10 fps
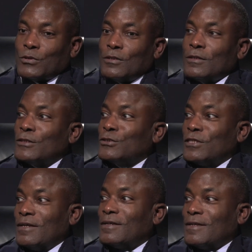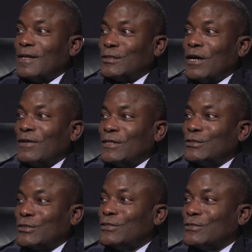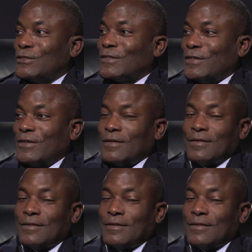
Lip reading: still his son, and that's how he sees it there.